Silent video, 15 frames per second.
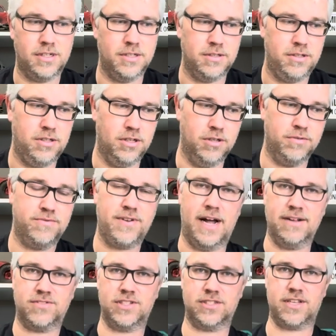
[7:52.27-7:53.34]
$500, $600,
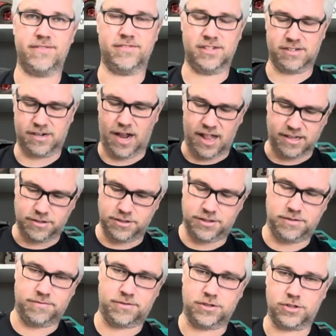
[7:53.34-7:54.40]
$700
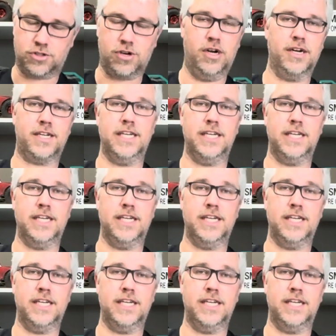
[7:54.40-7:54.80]
in for a truck,